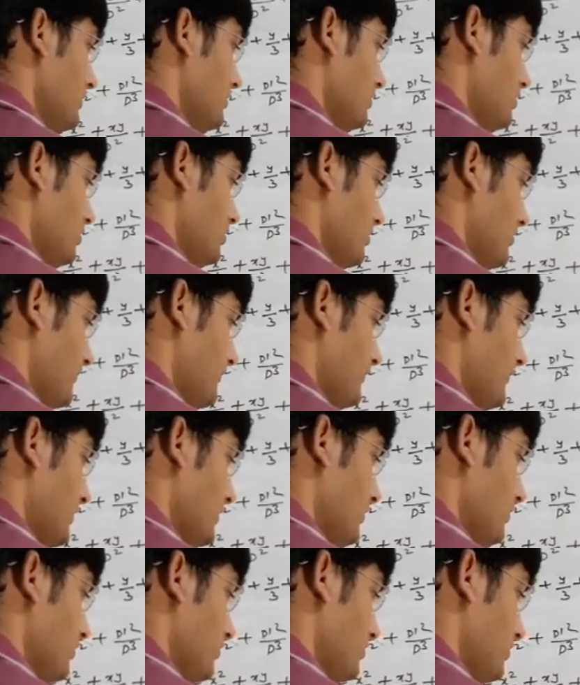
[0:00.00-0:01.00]
2,
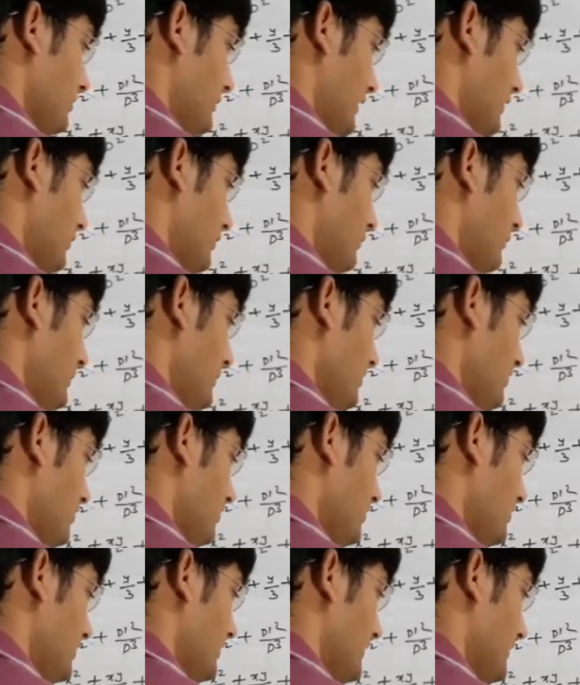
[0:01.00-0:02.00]
so that will be your
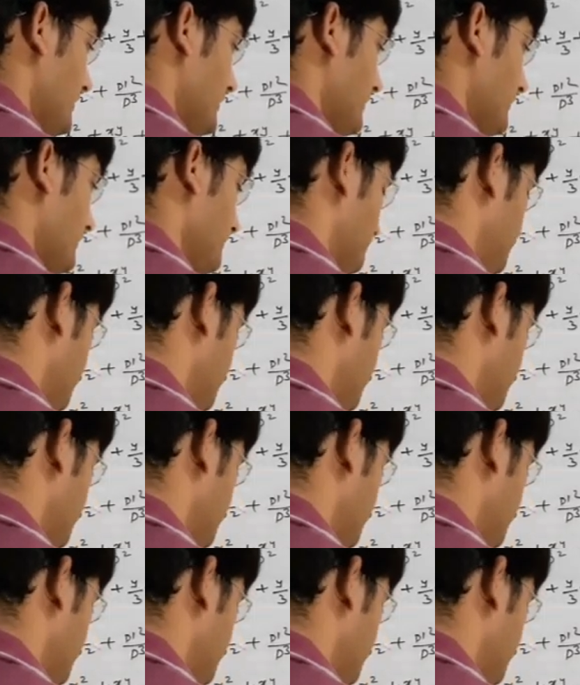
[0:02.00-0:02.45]
6.